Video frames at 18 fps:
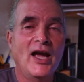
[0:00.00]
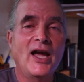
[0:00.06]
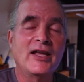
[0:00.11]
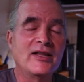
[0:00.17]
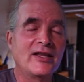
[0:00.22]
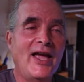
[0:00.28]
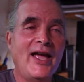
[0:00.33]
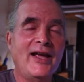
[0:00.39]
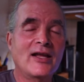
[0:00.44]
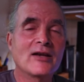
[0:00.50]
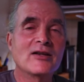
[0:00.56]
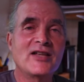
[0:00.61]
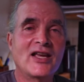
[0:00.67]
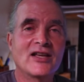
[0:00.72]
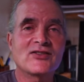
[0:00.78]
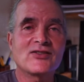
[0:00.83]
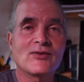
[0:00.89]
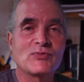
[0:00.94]
And that can
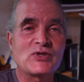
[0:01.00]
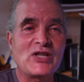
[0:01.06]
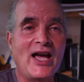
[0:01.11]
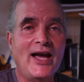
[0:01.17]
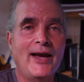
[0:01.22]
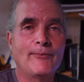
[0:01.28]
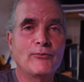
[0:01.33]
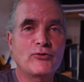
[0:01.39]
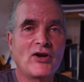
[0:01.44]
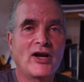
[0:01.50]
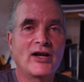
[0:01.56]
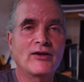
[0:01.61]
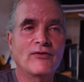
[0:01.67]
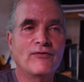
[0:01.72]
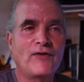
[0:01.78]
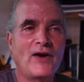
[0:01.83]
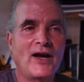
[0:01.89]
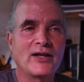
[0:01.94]
take some time, trying
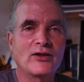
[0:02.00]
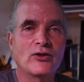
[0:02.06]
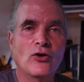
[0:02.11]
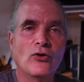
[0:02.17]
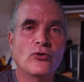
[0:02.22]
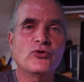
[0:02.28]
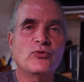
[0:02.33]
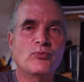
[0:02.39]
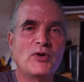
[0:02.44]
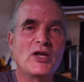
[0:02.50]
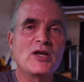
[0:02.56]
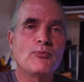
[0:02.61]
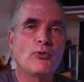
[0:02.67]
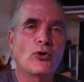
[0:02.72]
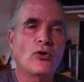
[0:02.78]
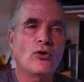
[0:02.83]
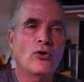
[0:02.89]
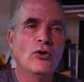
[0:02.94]
to find those
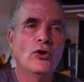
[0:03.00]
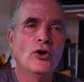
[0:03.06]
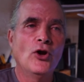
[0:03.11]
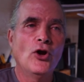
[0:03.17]
people